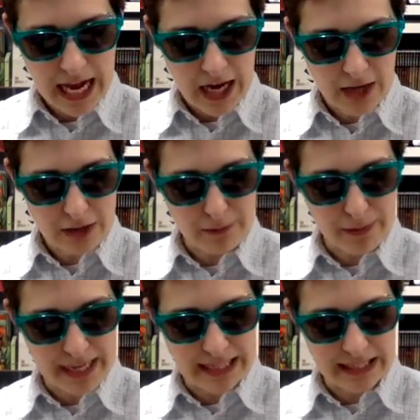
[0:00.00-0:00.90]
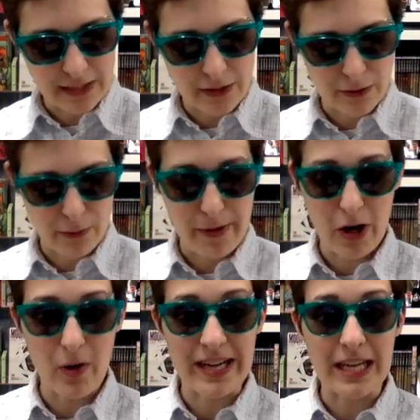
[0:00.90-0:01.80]
art by Leonardo
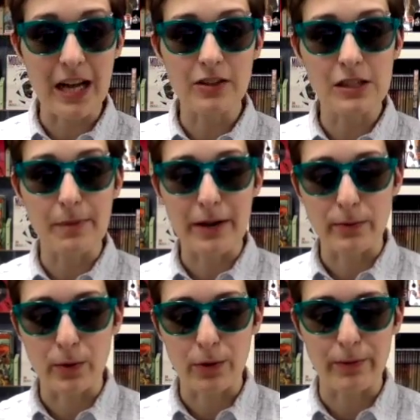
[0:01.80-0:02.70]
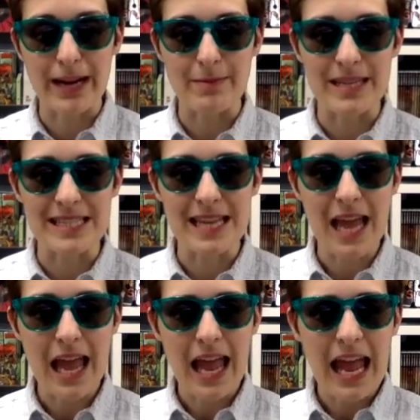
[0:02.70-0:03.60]
Romero, and colors by Ruth Redmond.
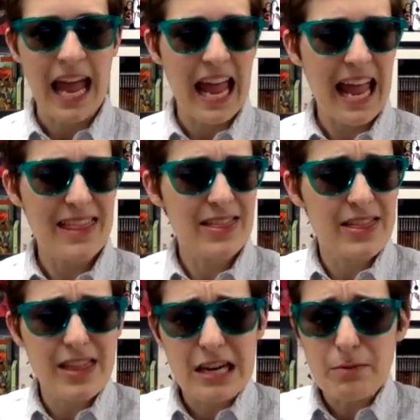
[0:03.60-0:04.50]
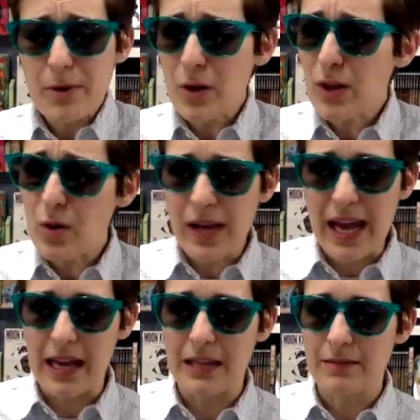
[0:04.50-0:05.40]
And they're both
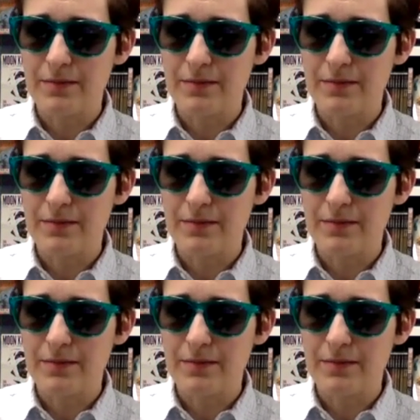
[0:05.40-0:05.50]
okay.